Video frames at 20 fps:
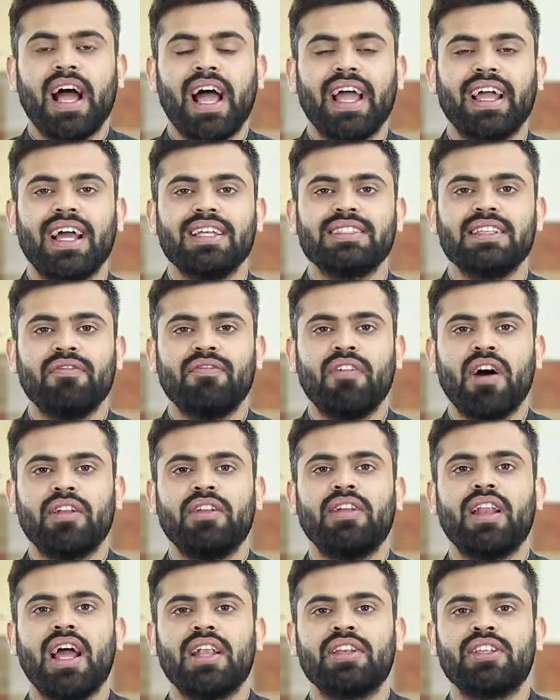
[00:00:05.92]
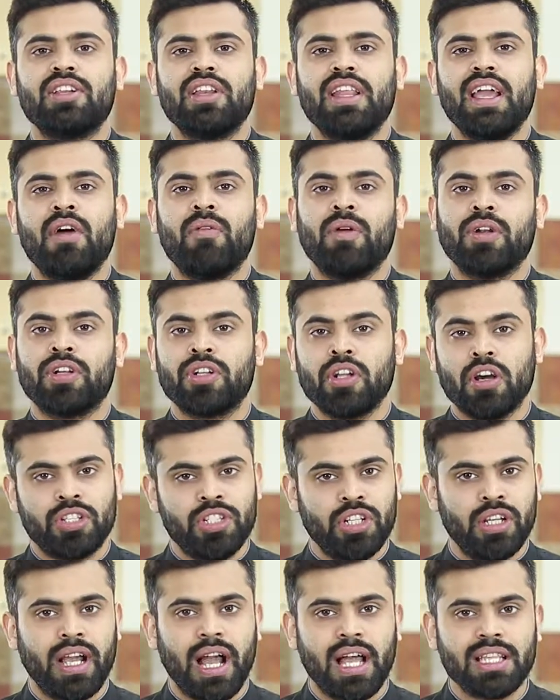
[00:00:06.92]
Hi guys, I'm Varun and today I want to talk
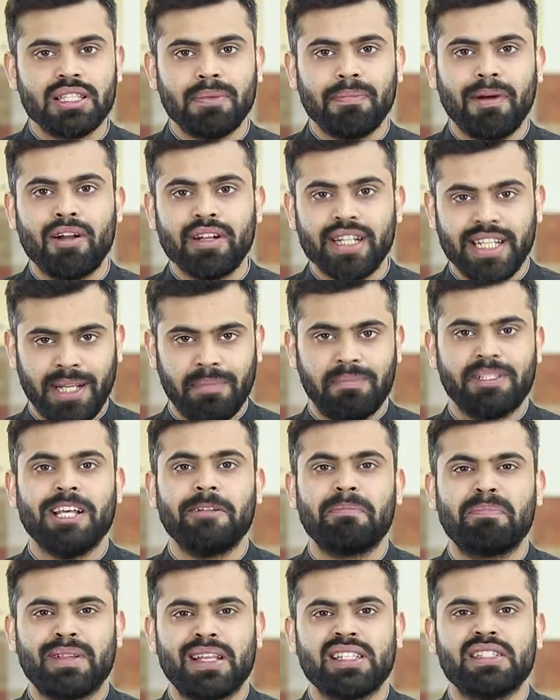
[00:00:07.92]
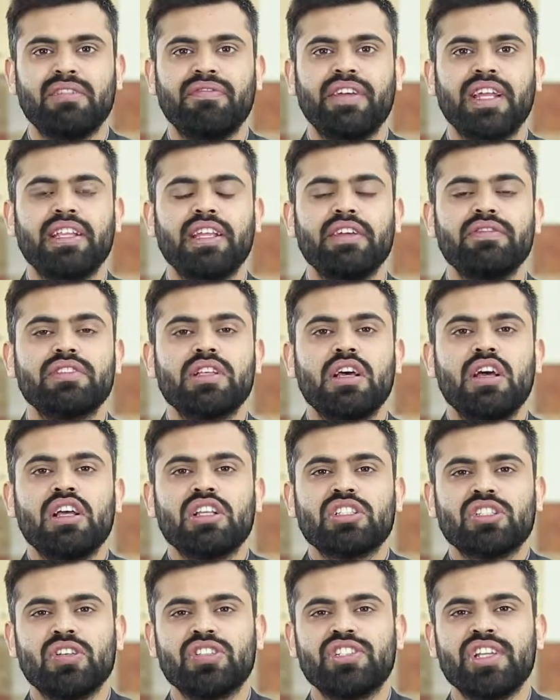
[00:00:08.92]
to you guys about dips and preservatives.
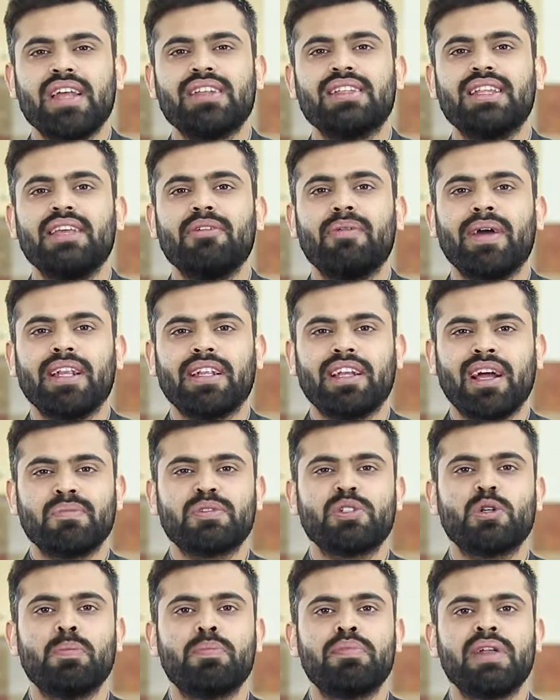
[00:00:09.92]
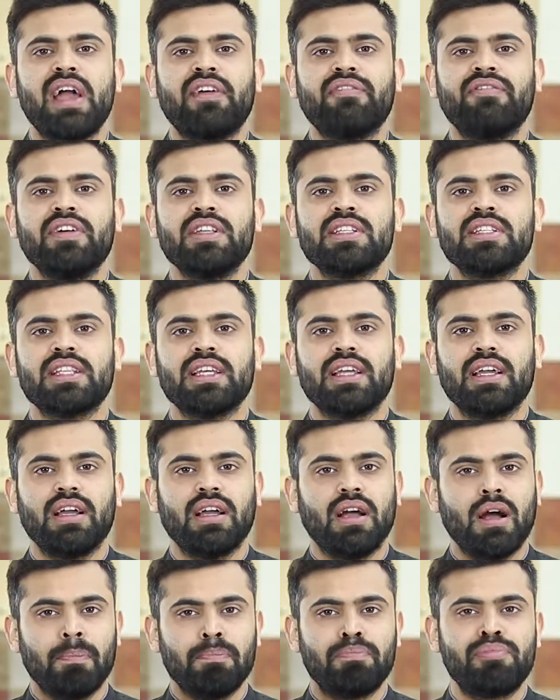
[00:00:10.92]
So generally when it comes to breakfast,
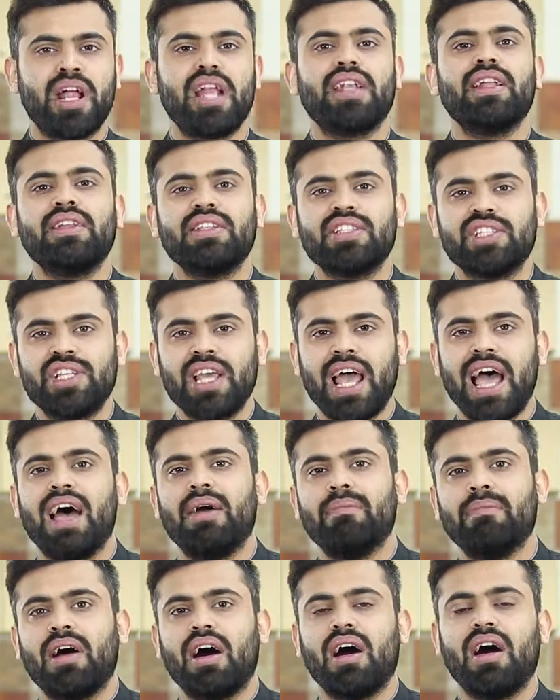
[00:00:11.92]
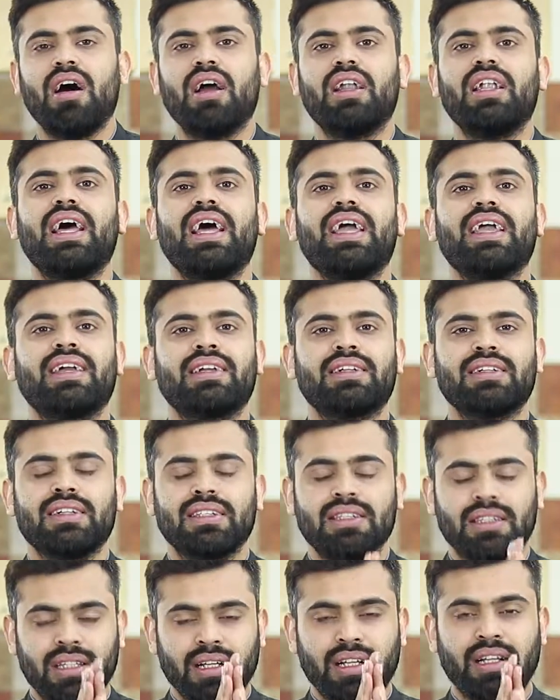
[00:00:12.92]
bread and jam are like
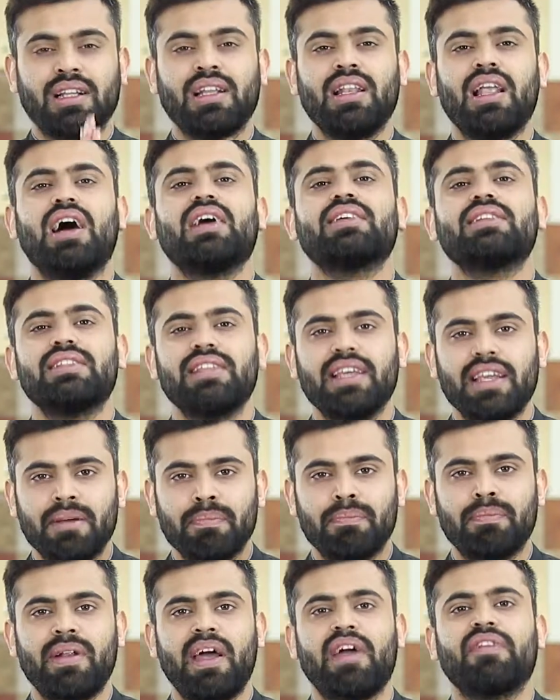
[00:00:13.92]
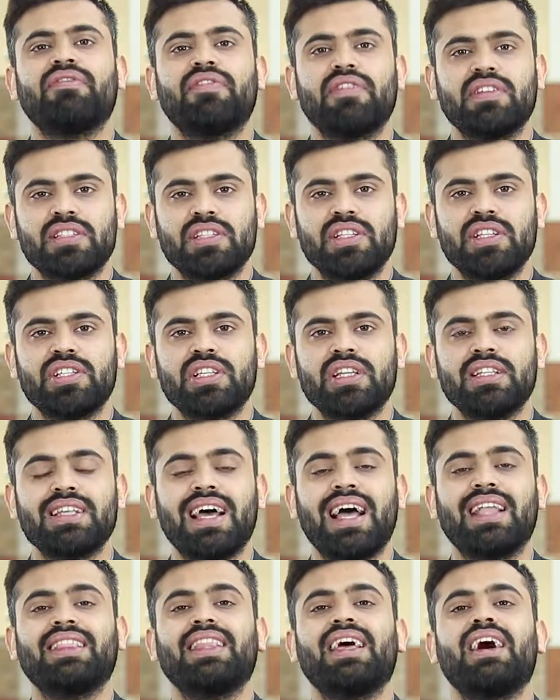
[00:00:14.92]
the classic breakfast dishes
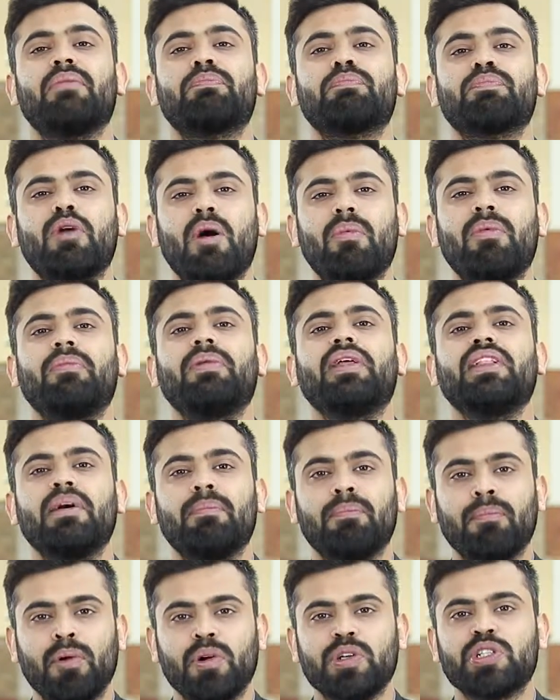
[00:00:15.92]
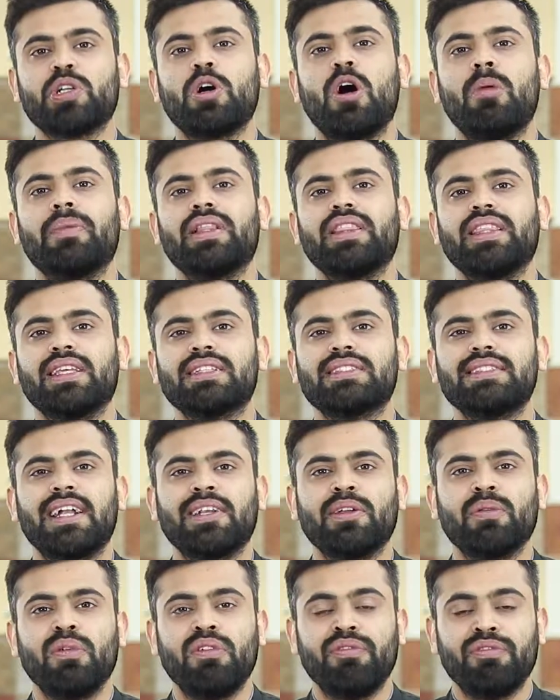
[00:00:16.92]
and they are probably the most common things
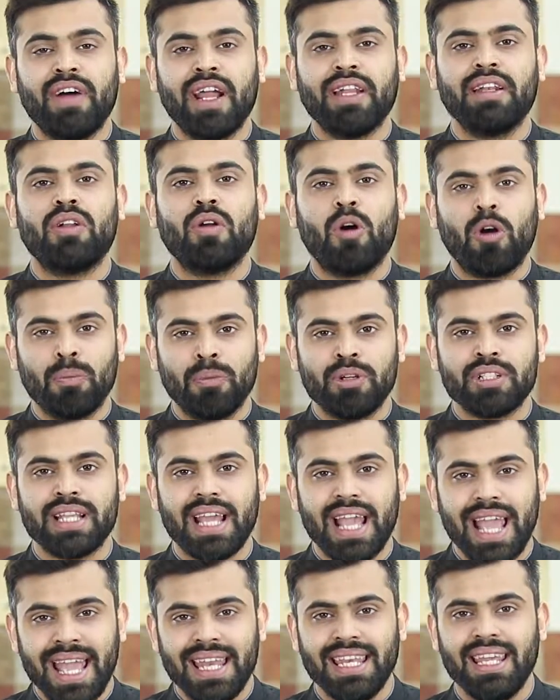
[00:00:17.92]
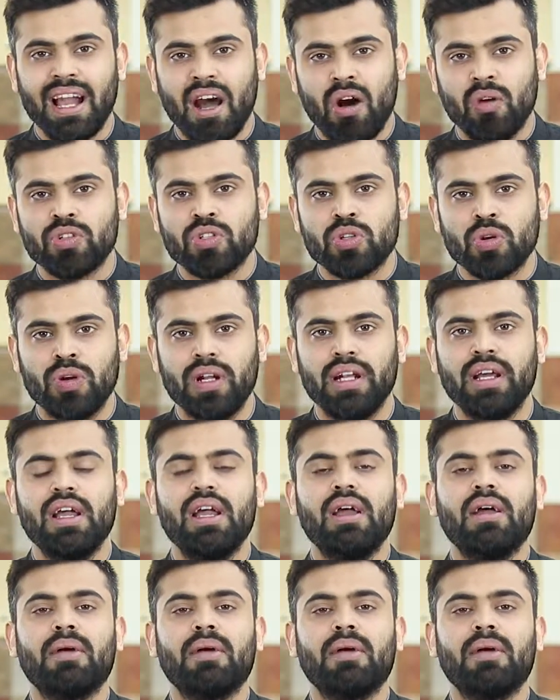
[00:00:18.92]
that you will find in almost any household.